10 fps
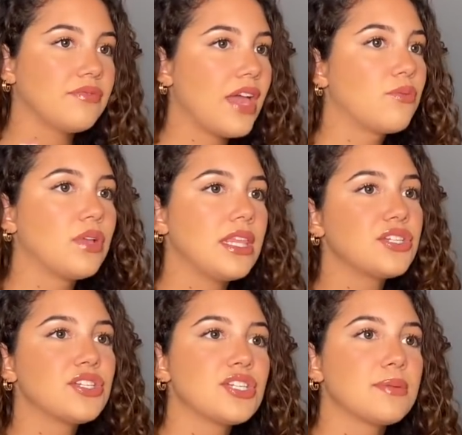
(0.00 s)

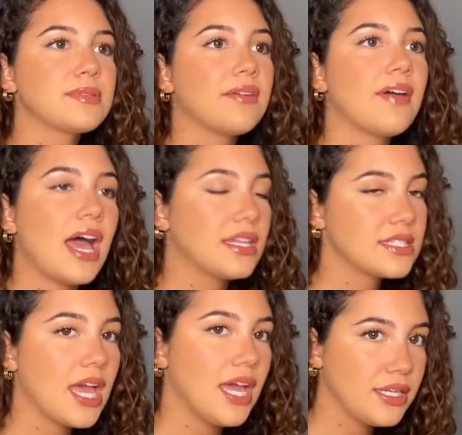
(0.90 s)
Relationships have had
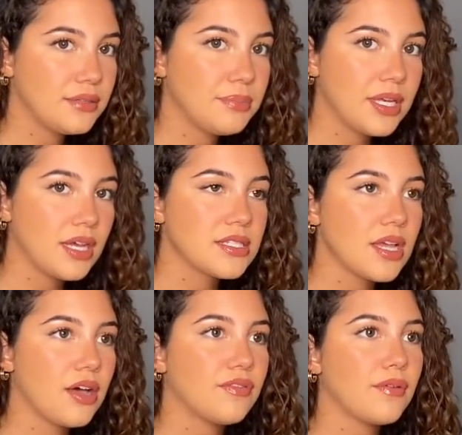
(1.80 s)
to end because
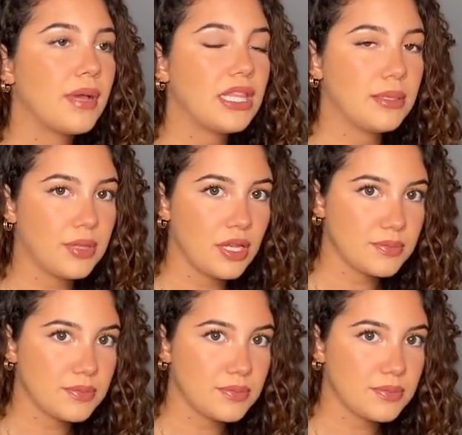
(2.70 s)
of my lip gloss